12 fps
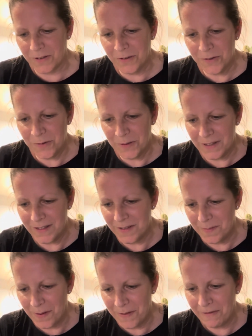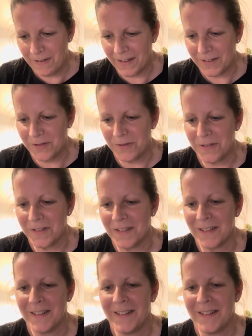Oh, and some other extras.